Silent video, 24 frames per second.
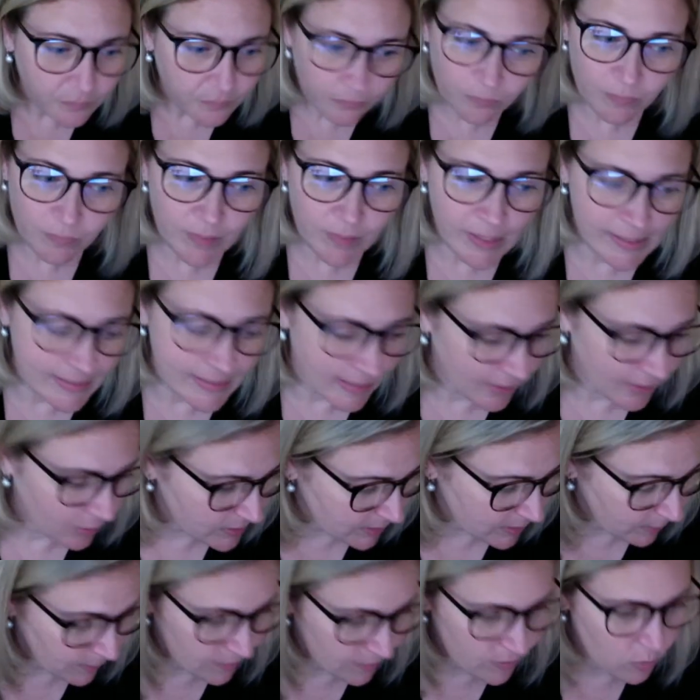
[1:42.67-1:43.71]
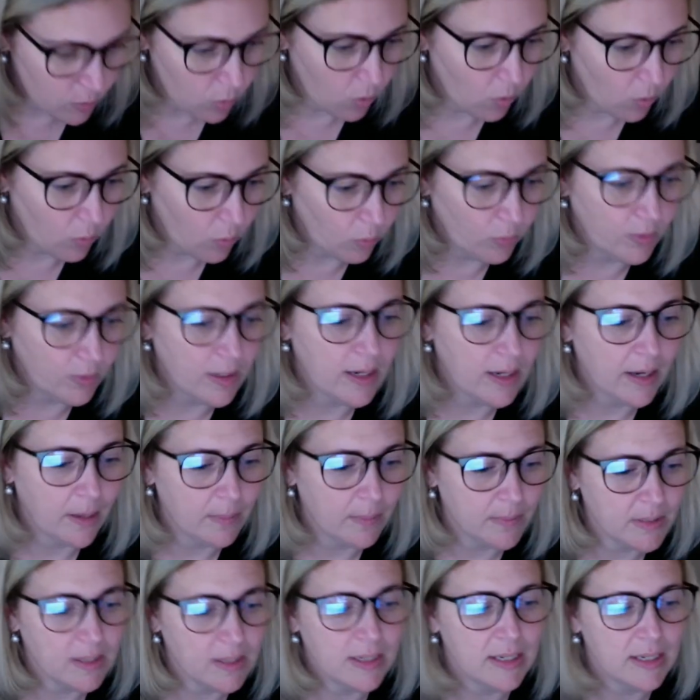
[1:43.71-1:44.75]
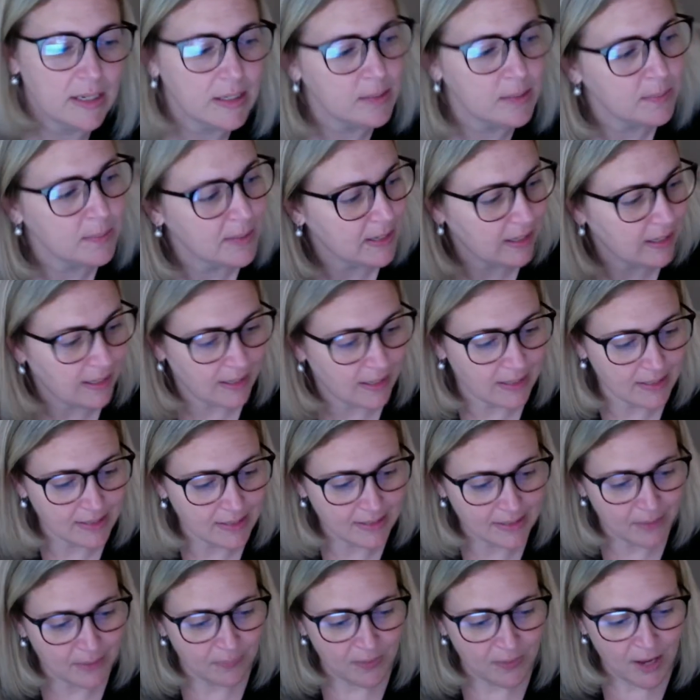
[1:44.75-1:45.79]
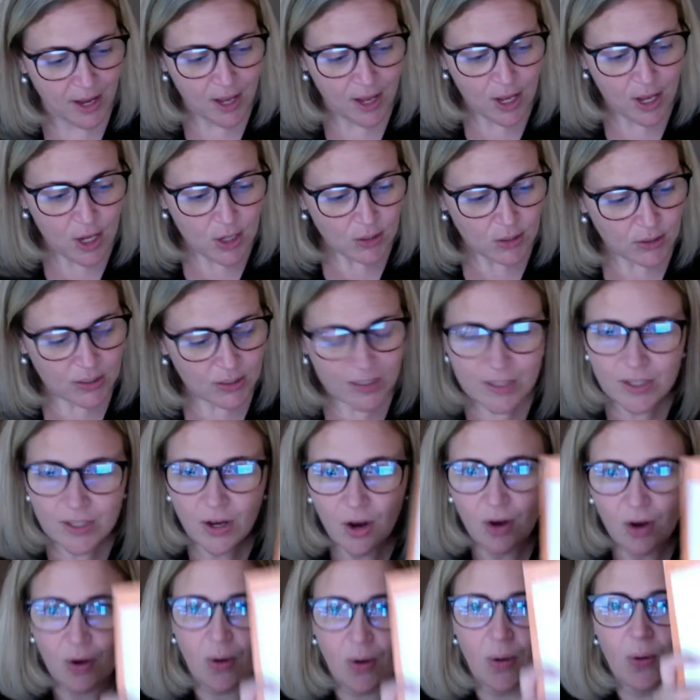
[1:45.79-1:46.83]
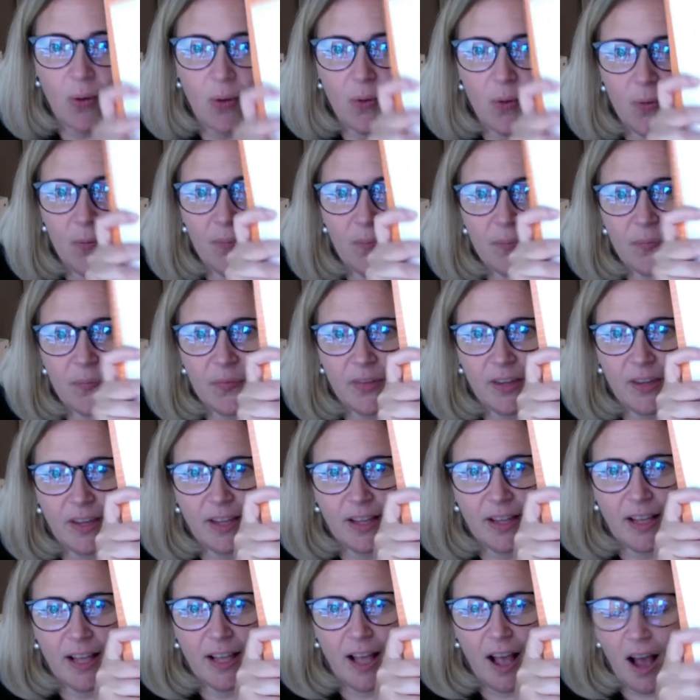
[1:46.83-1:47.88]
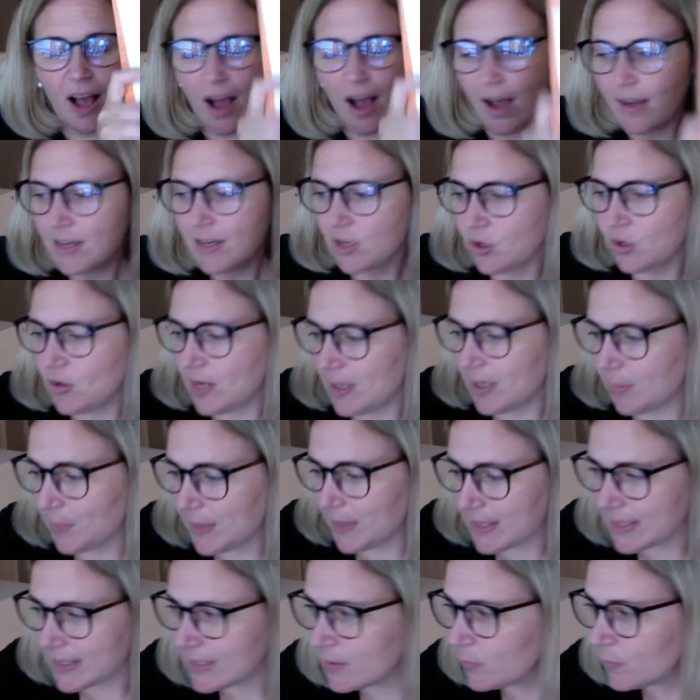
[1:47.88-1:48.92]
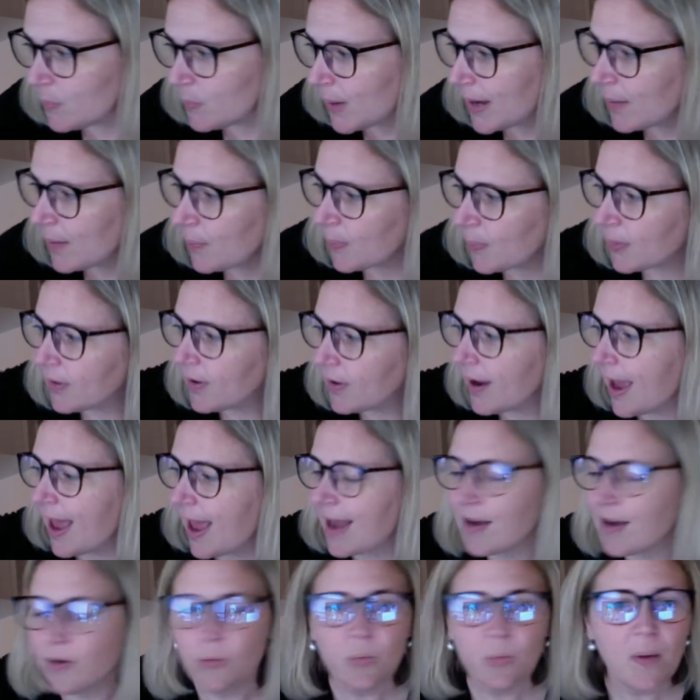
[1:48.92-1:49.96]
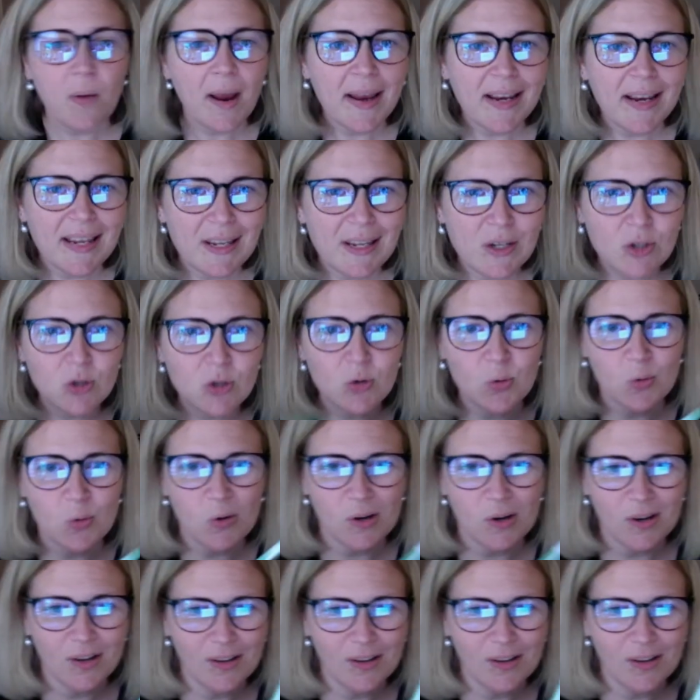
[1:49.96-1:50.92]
because I know some of you only come to these meetings. So you need a piece of paper and a writing tool.